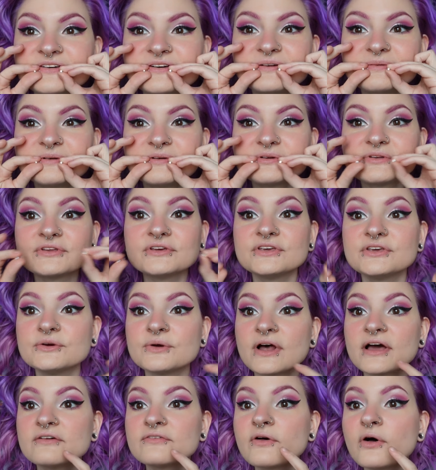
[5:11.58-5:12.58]
are gonna be really cute.
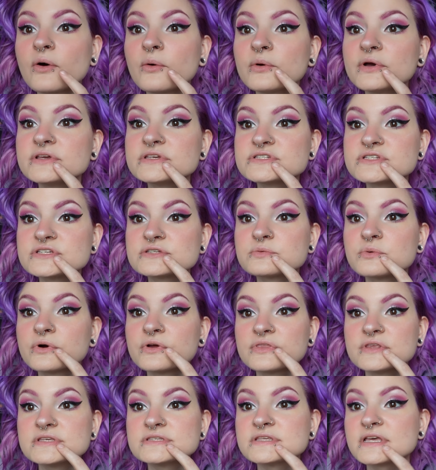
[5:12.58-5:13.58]
I've always just
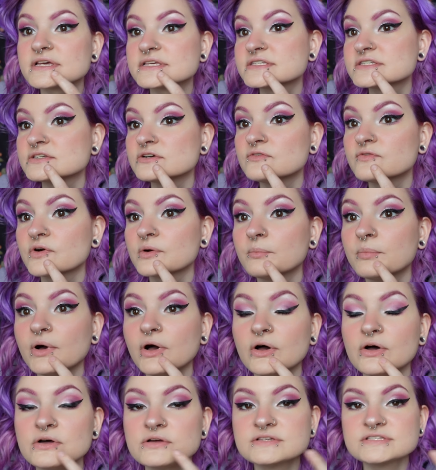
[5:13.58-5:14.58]
worn these like silver
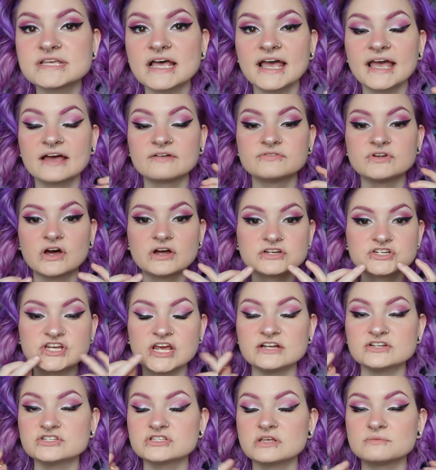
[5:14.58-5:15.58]
balls. I have not
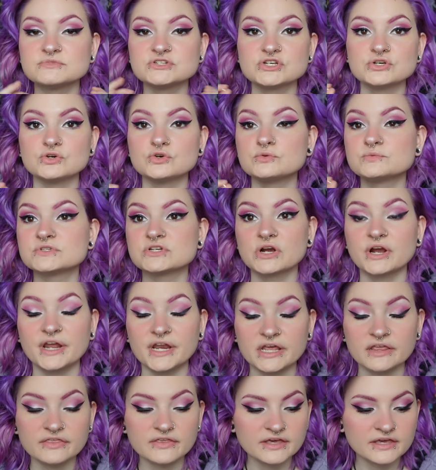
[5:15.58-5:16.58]
changed them to hoops or
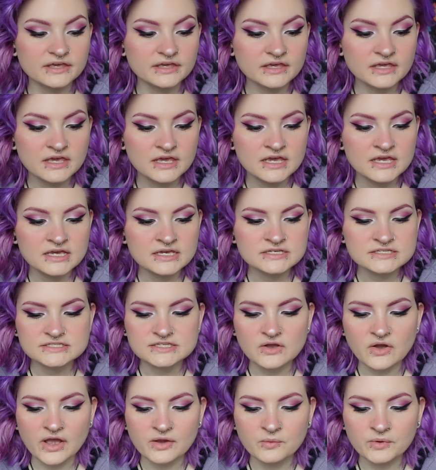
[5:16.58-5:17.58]
anything.
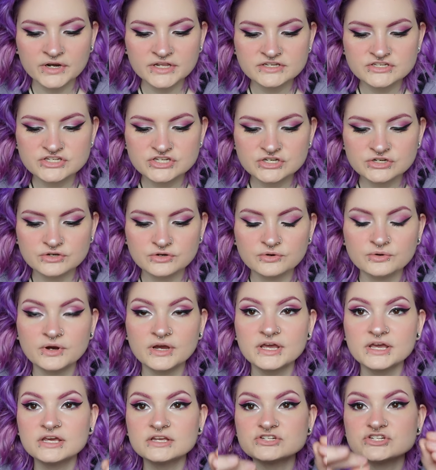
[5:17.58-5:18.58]
So I wanted to
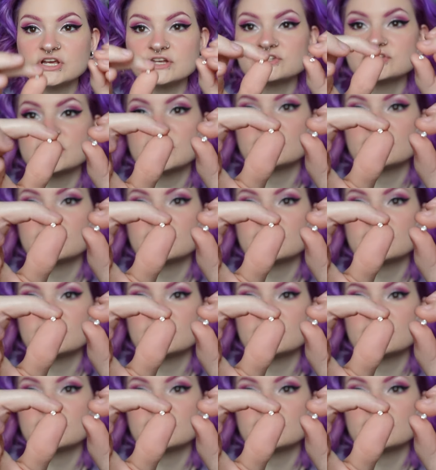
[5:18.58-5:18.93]
change it